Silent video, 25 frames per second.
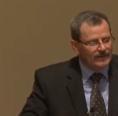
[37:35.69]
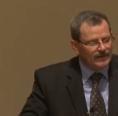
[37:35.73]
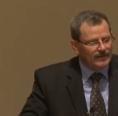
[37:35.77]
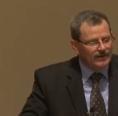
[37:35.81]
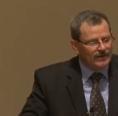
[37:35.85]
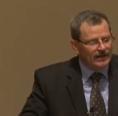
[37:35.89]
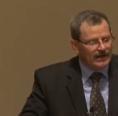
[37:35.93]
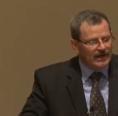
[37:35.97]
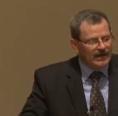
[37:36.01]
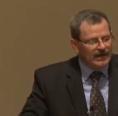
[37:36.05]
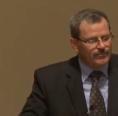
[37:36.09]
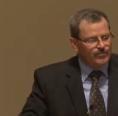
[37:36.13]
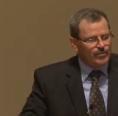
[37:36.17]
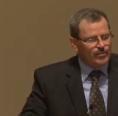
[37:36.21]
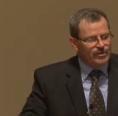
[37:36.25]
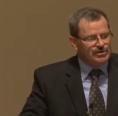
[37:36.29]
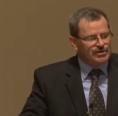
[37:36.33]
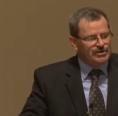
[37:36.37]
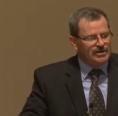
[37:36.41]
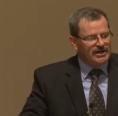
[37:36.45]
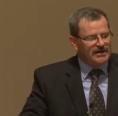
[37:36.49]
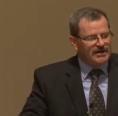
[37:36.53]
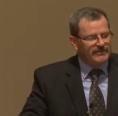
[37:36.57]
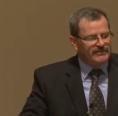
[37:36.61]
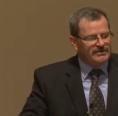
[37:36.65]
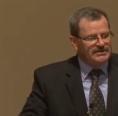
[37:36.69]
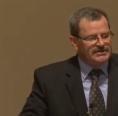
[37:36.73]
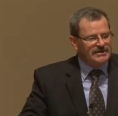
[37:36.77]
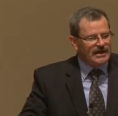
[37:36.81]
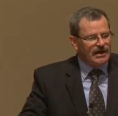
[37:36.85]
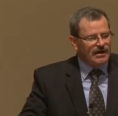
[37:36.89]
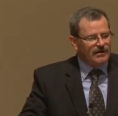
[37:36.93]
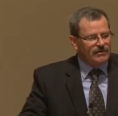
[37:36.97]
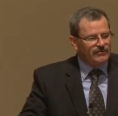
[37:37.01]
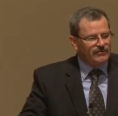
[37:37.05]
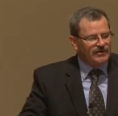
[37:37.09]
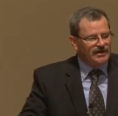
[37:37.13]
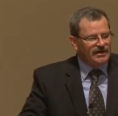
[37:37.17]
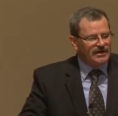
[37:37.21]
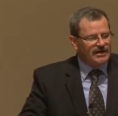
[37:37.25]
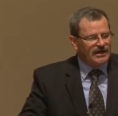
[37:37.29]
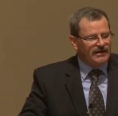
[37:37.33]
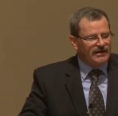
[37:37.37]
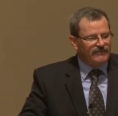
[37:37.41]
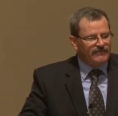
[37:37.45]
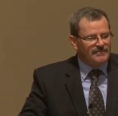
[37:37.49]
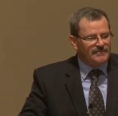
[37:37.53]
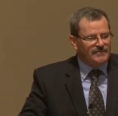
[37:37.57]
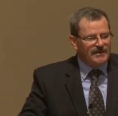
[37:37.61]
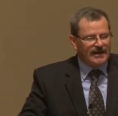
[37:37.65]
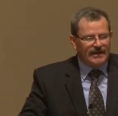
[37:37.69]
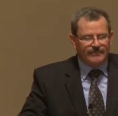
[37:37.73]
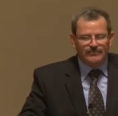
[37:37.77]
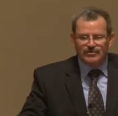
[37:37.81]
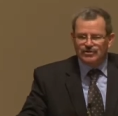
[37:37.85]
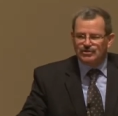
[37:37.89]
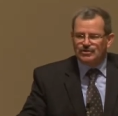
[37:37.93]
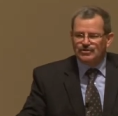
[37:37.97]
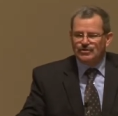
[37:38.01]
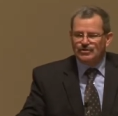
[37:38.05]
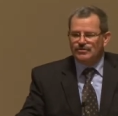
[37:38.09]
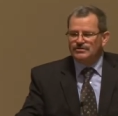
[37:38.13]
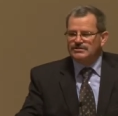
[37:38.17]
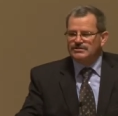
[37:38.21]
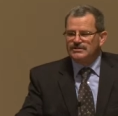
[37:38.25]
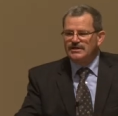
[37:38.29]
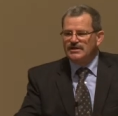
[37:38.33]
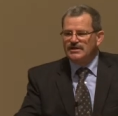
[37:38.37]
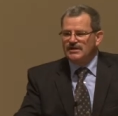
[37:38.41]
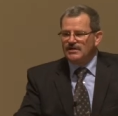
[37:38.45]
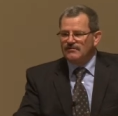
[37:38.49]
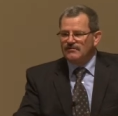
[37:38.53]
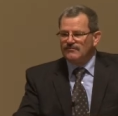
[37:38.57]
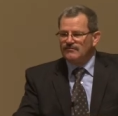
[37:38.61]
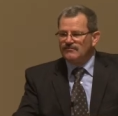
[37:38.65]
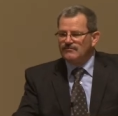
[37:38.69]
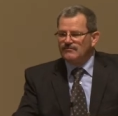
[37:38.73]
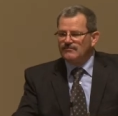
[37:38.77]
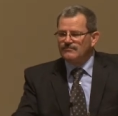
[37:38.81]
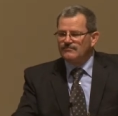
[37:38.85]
I appreciate every dollar that Calvary Baptist Church gives.